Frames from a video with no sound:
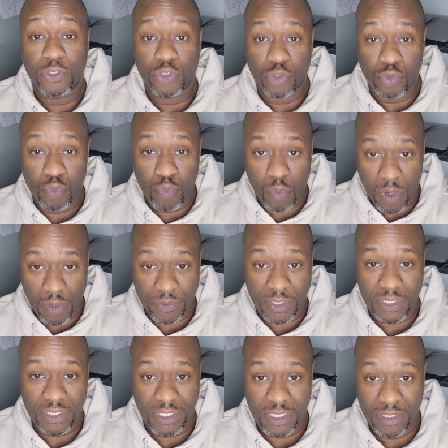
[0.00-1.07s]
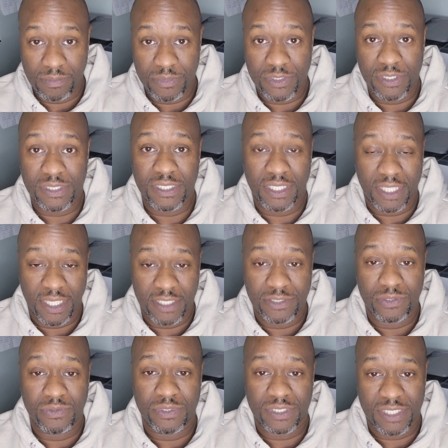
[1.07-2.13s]
you want to keep just in
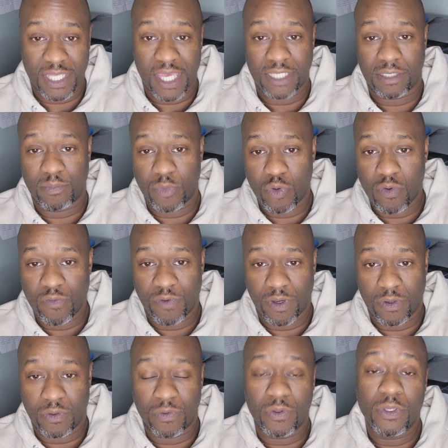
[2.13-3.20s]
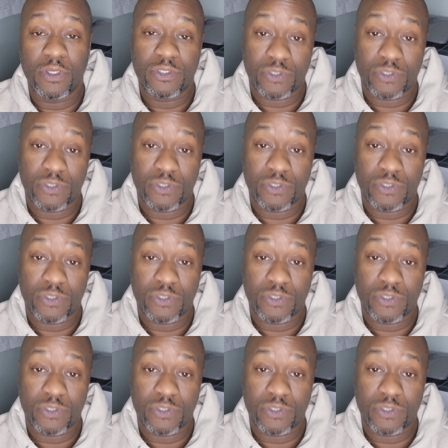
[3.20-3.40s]
case you decide to move on